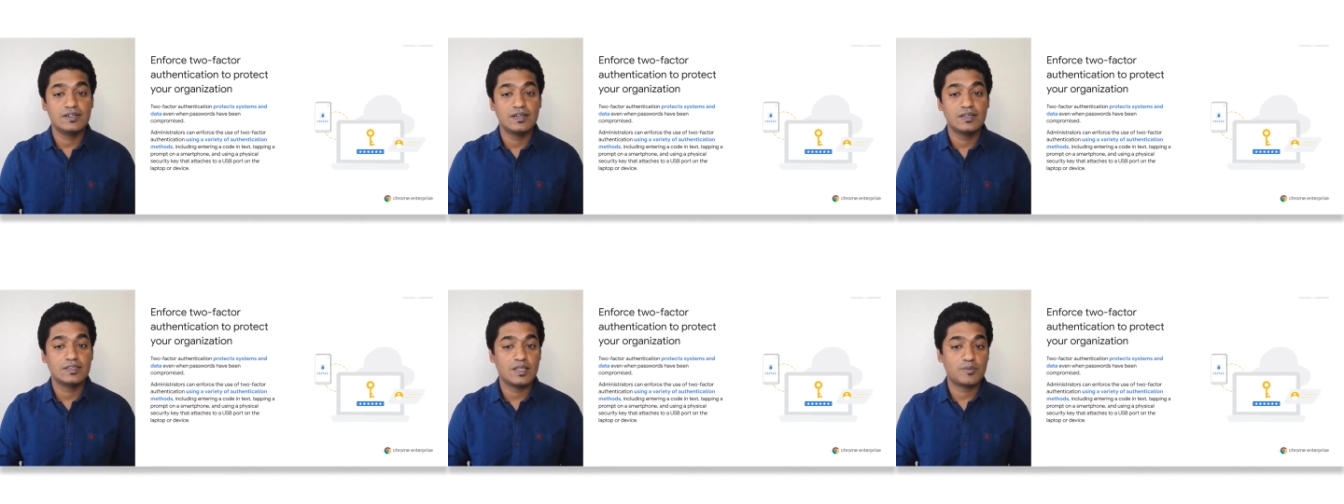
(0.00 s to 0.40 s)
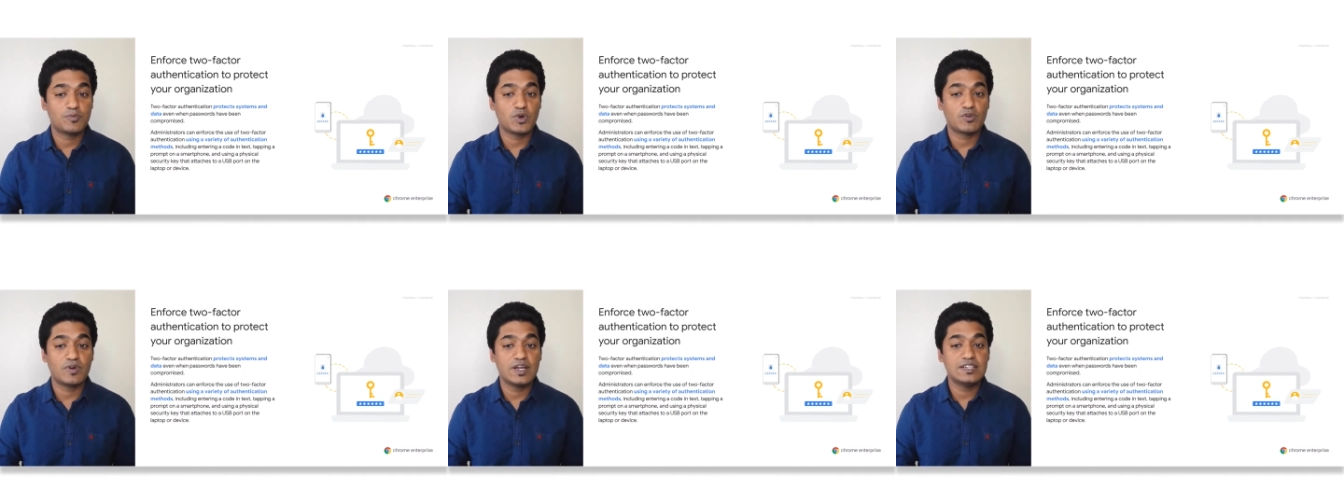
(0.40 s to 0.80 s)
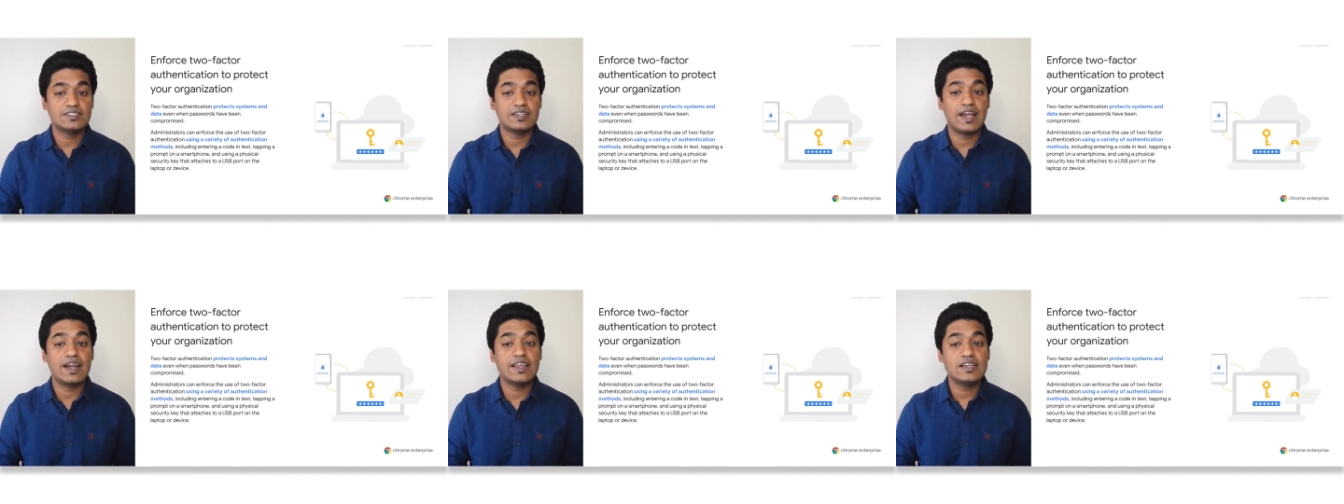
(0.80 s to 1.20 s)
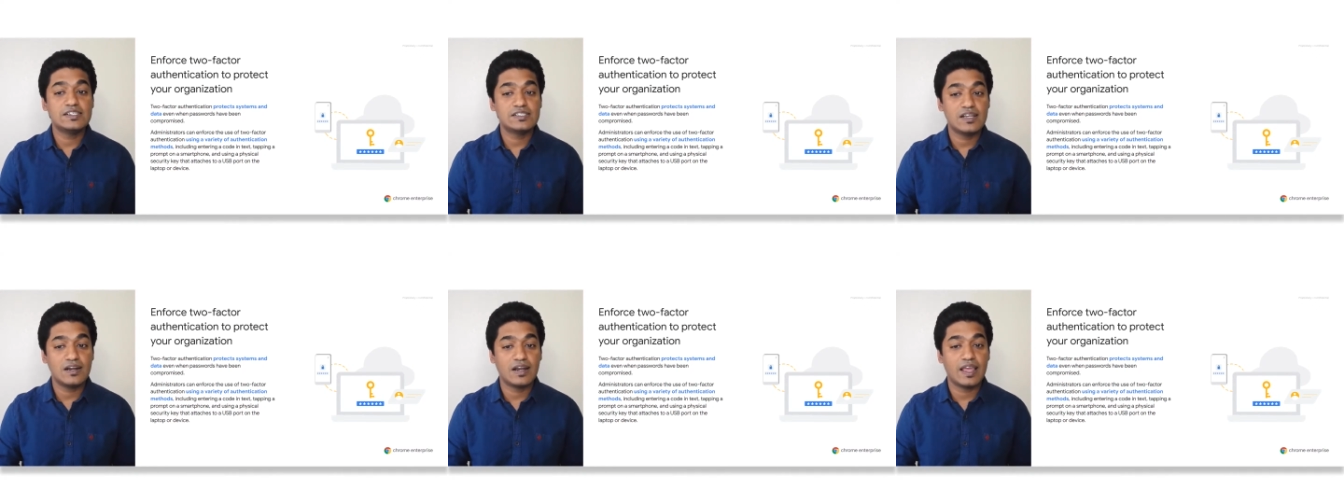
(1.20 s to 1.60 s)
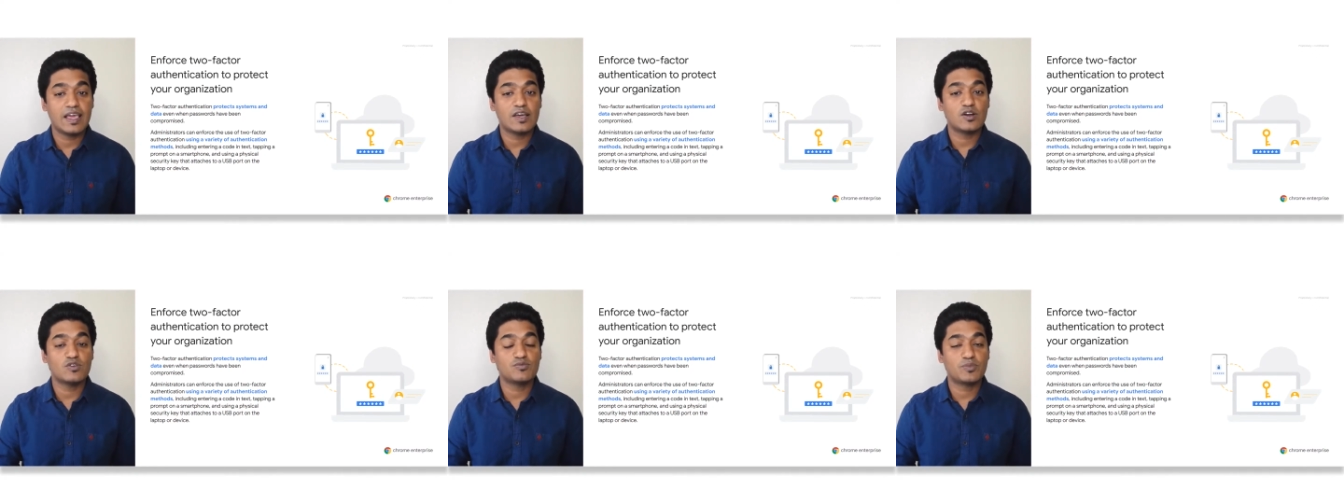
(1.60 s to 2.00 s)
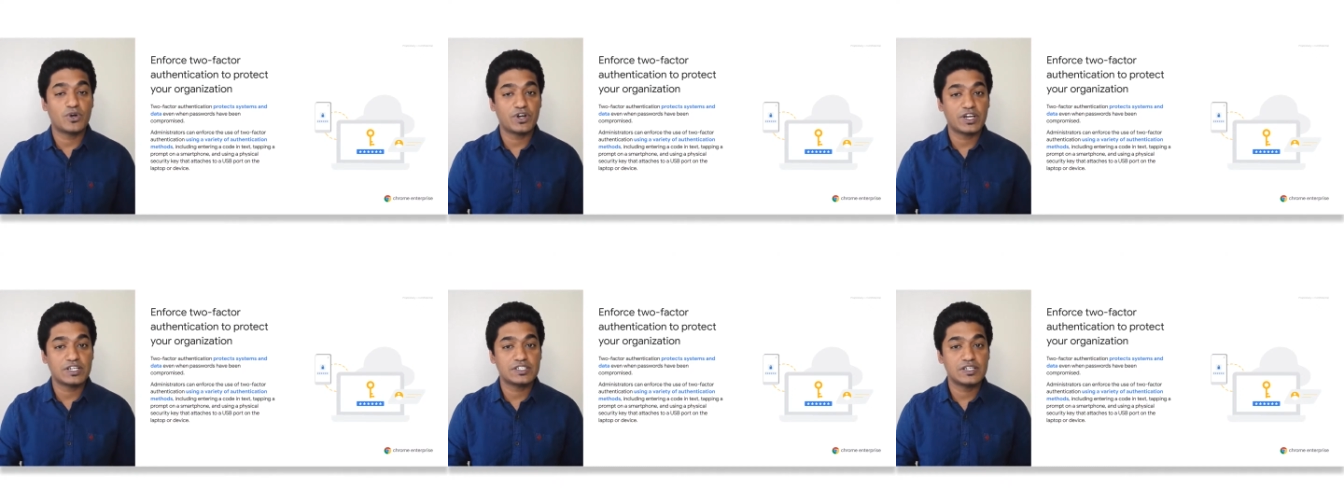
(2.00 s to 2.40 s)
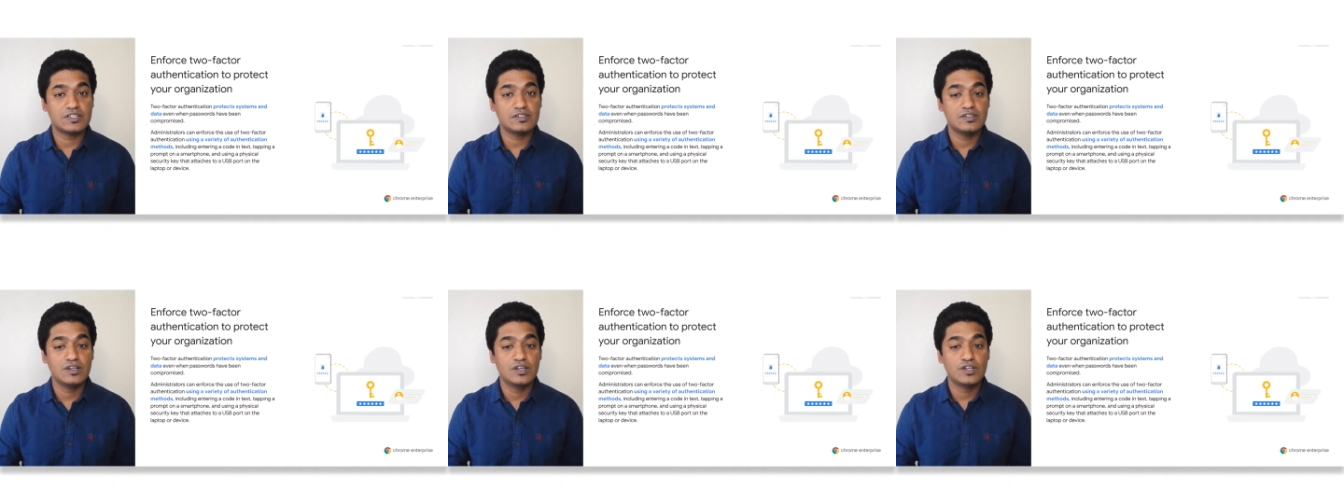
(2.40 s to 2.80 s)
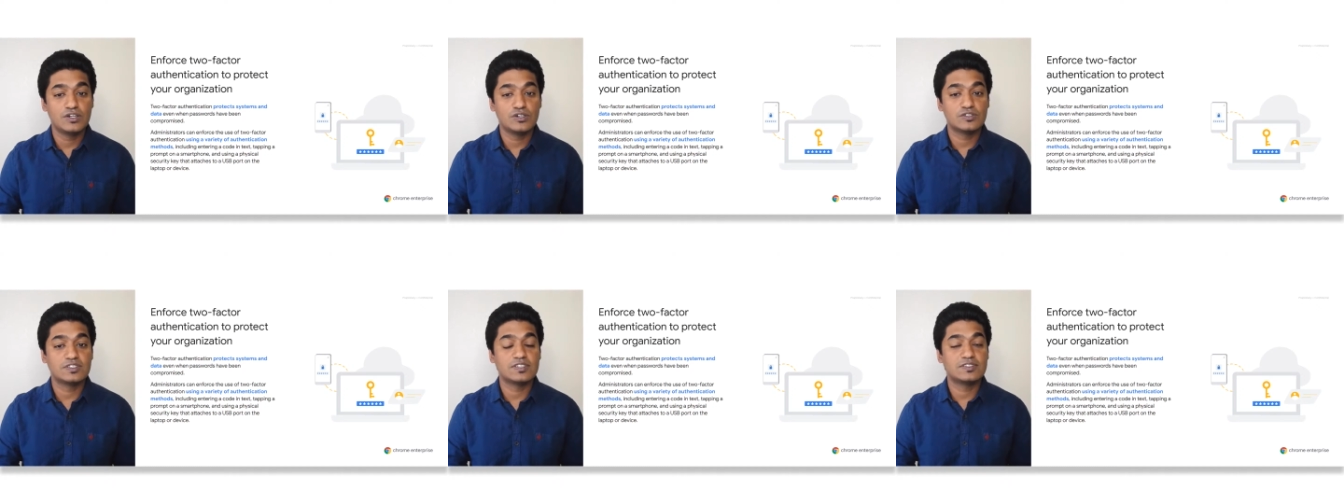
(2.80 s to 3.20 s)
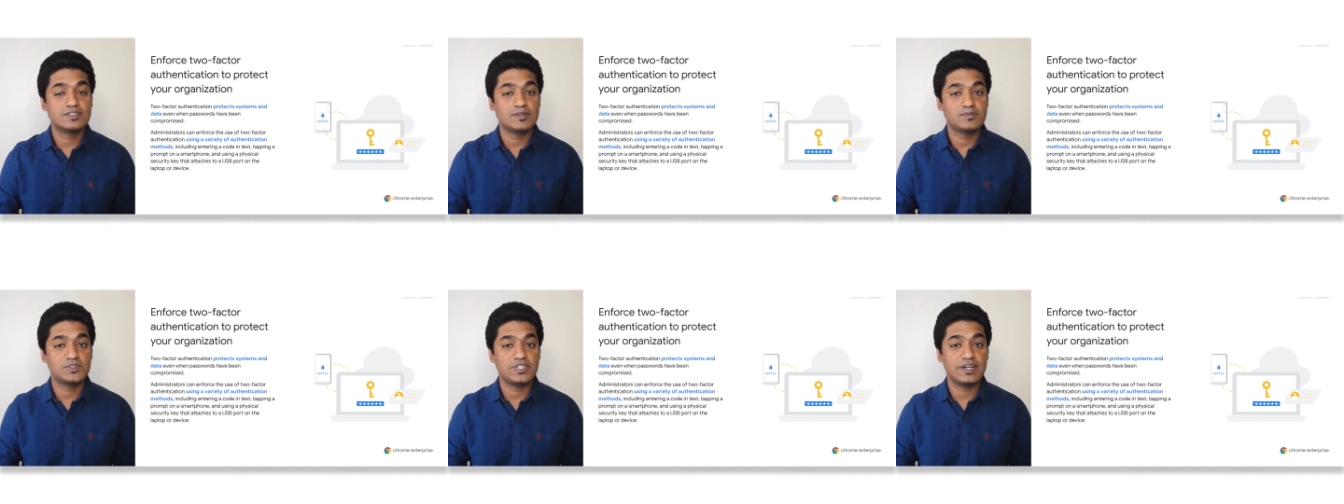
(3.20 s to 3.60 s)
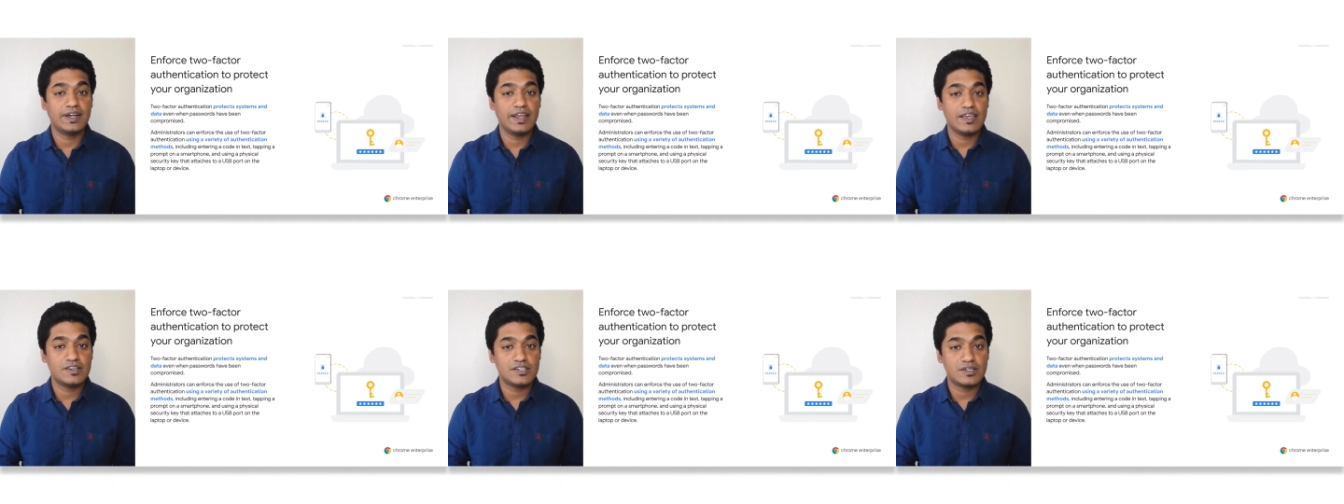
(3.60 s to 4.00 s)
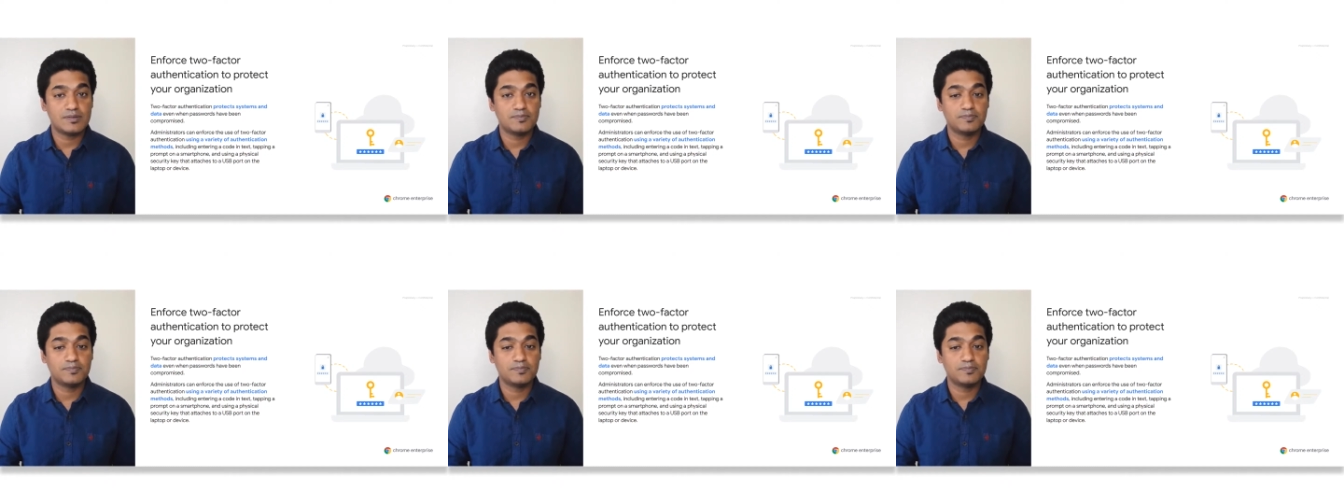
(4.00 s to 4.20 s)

that provides an additional layer of protection to systems and data.